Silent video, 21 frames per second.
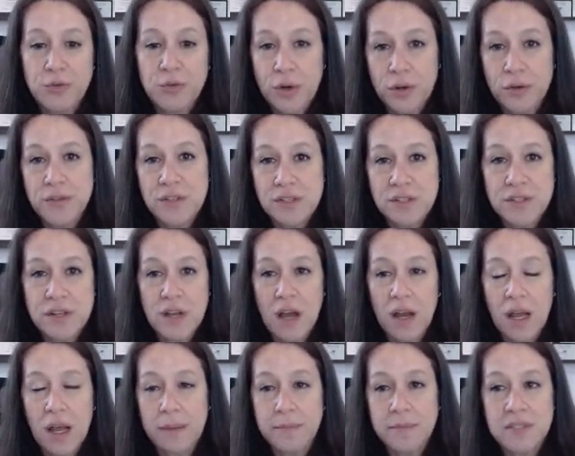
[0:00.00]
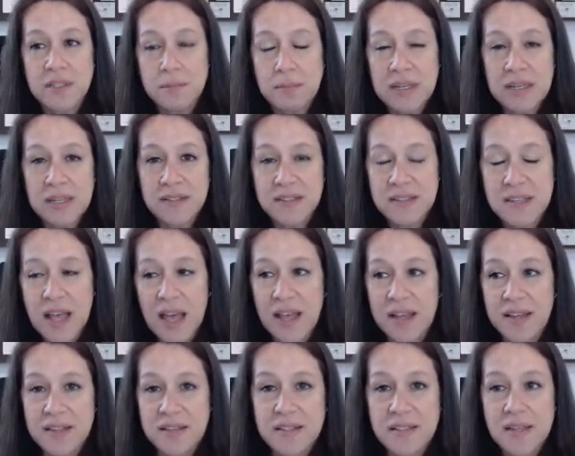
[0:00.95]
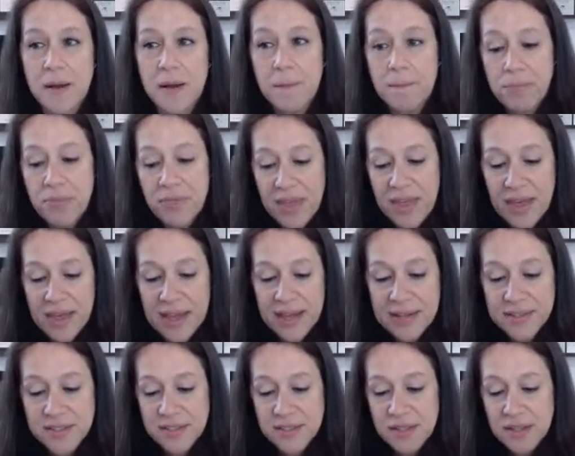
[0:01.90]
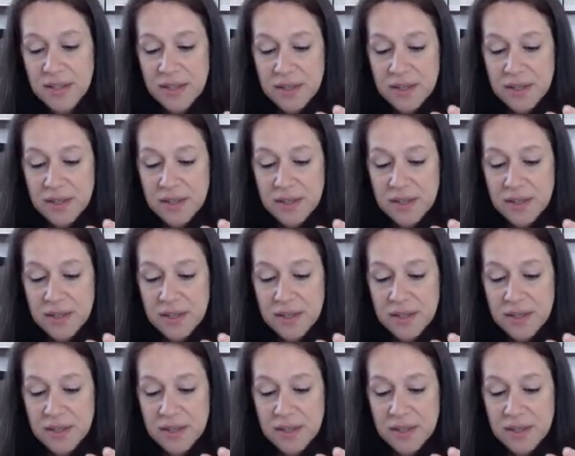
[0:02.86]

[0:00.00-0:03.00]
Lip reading: Rosenstock comes to me and says that